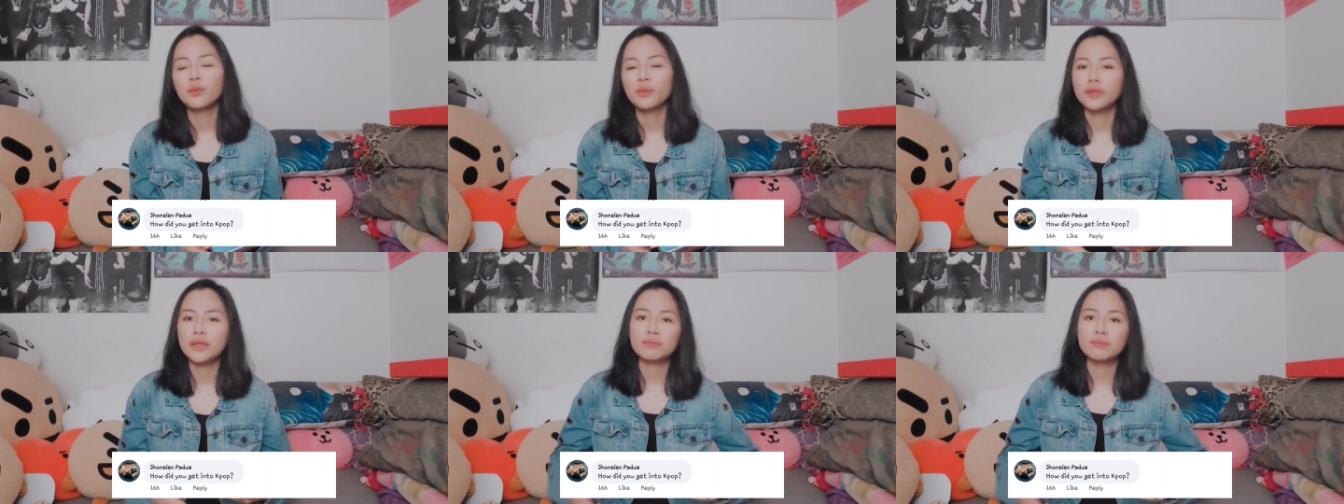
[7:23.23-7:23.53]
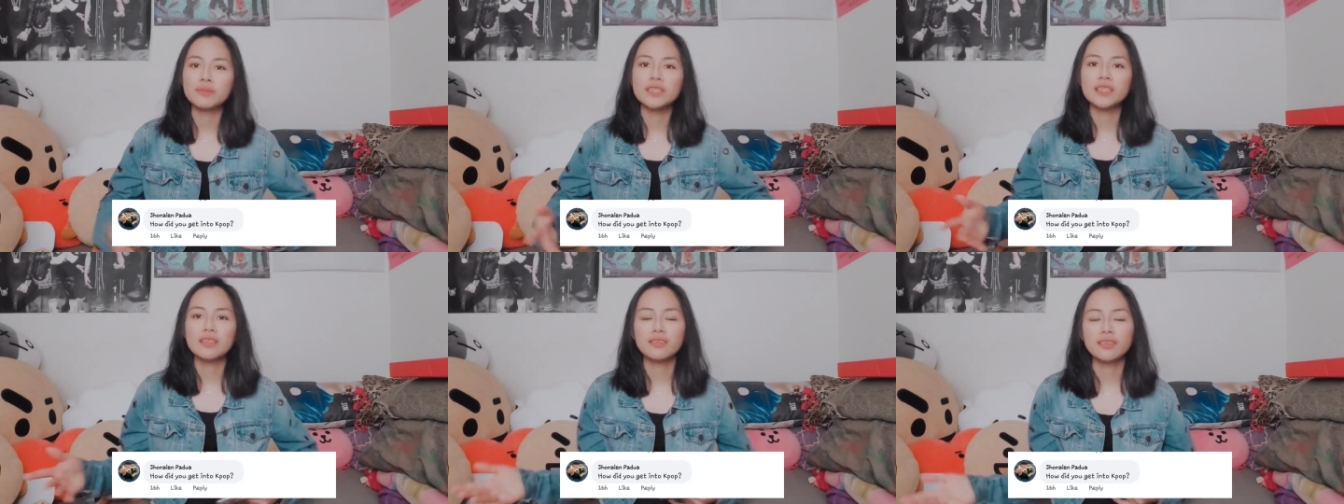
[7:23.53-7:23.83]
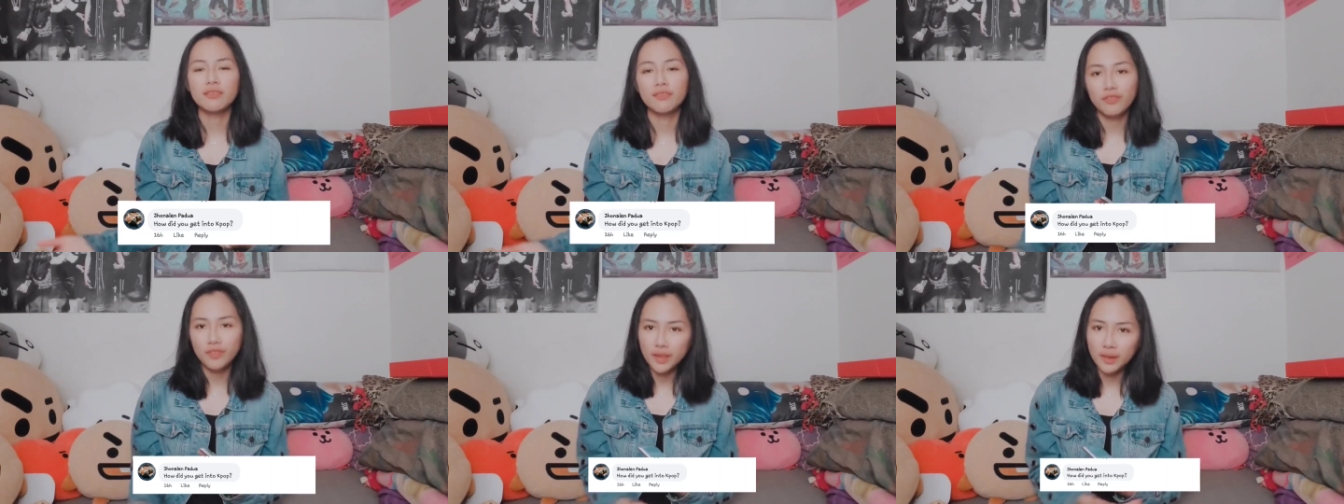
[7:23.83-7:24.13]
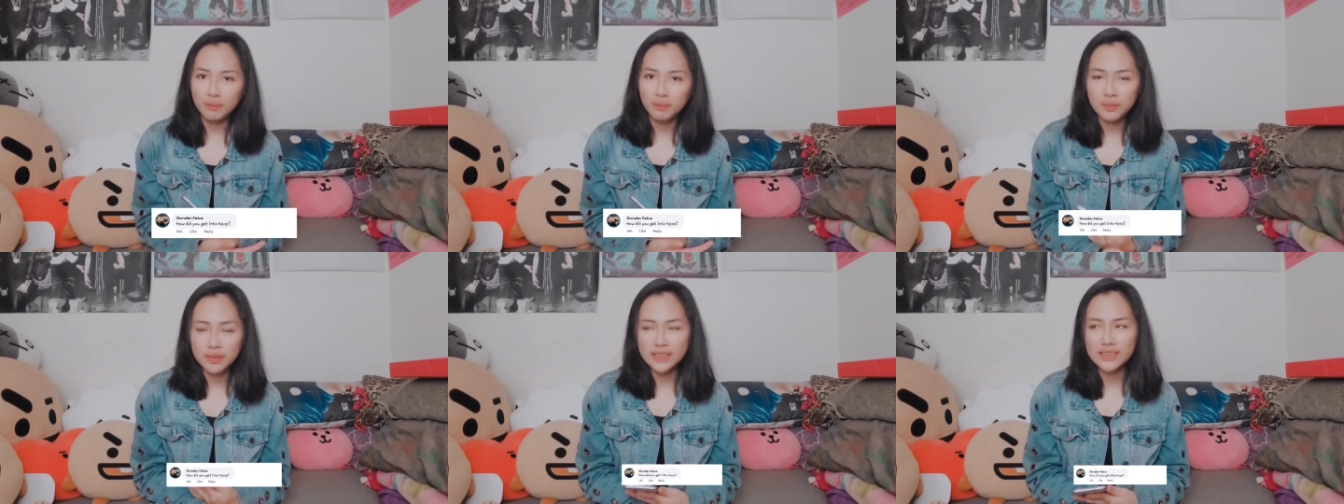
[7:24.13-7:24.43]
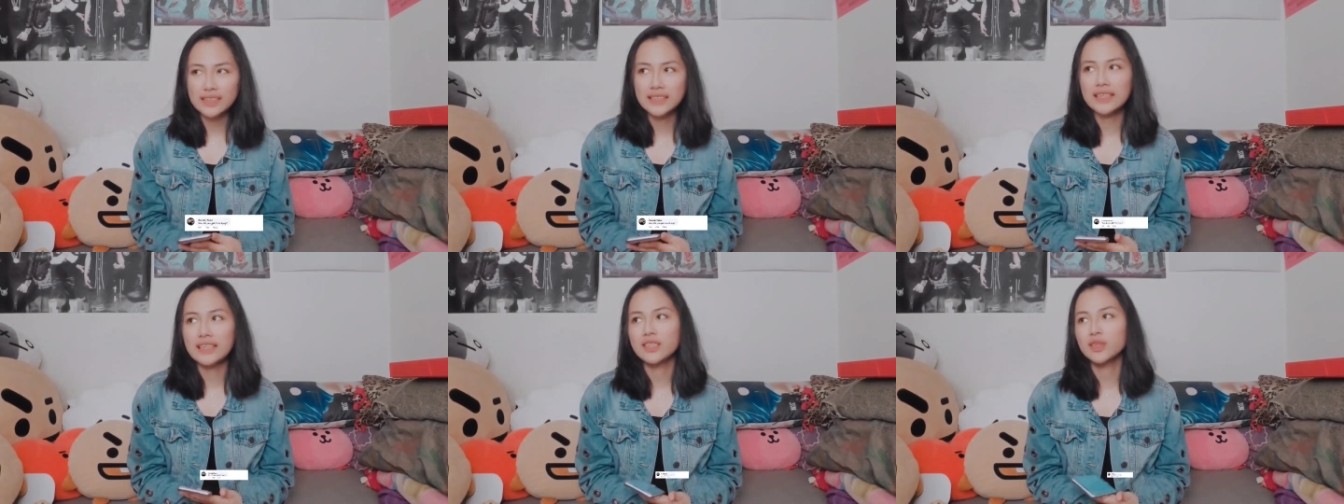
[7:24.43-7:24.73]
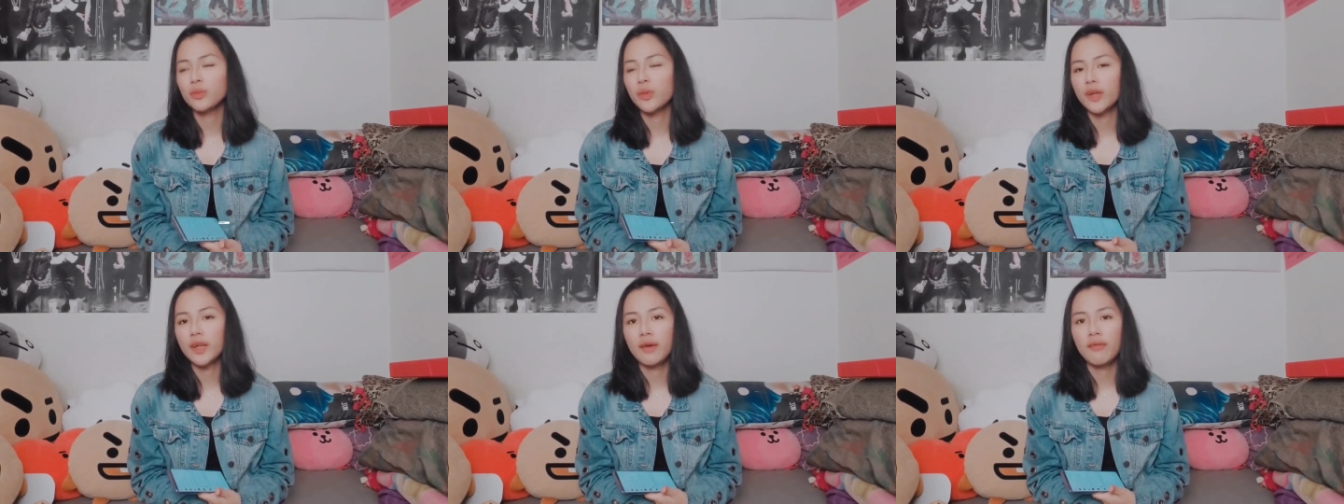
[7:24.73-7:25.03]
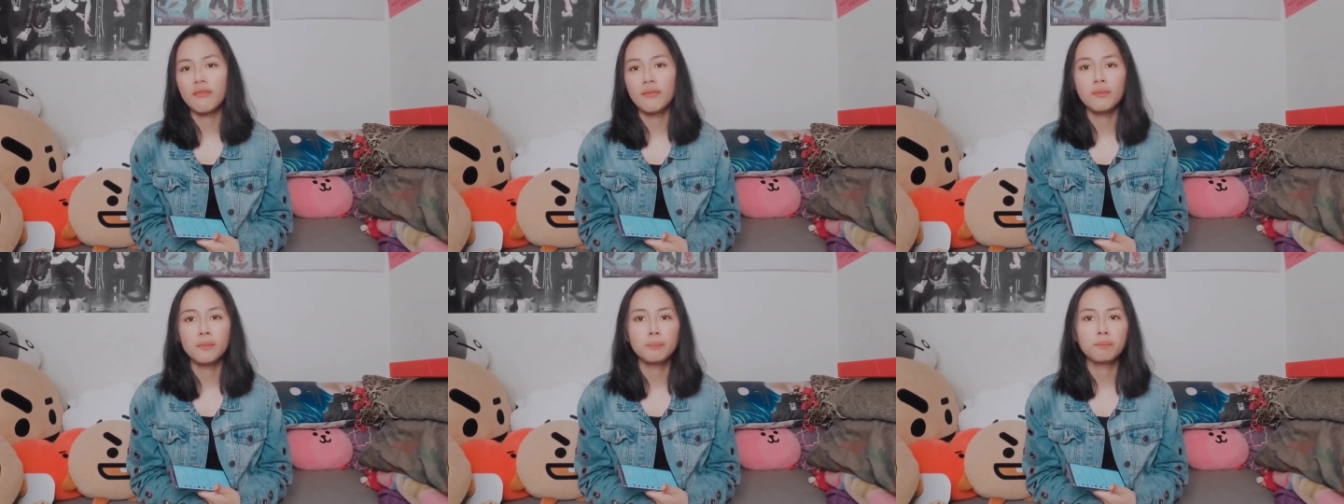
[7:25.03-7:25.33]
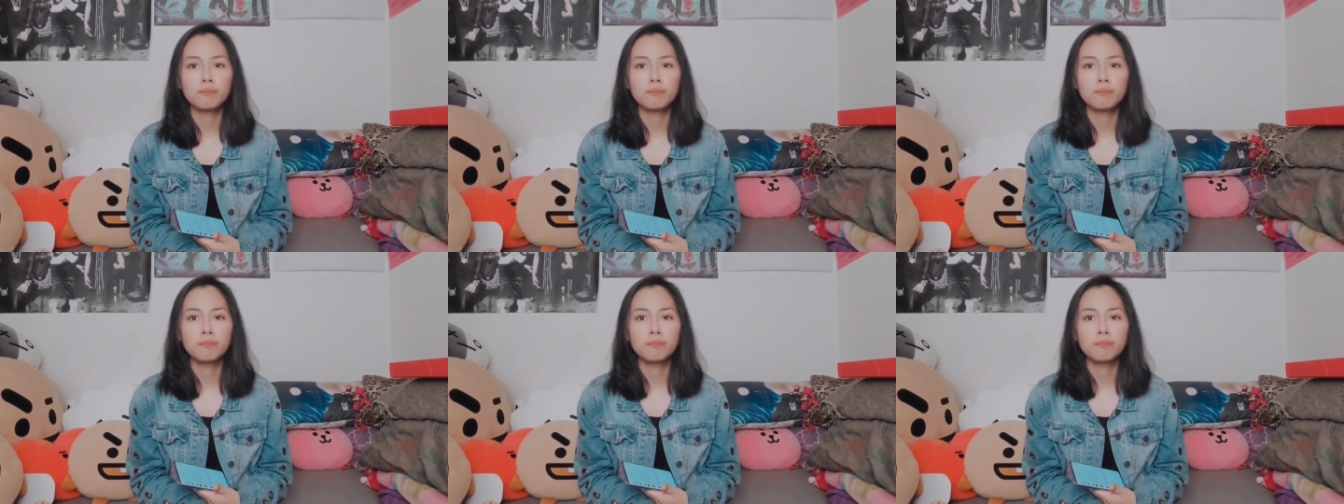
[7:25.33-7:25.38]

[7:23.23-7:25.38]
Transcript: when I'm still in the Philippines, that's when I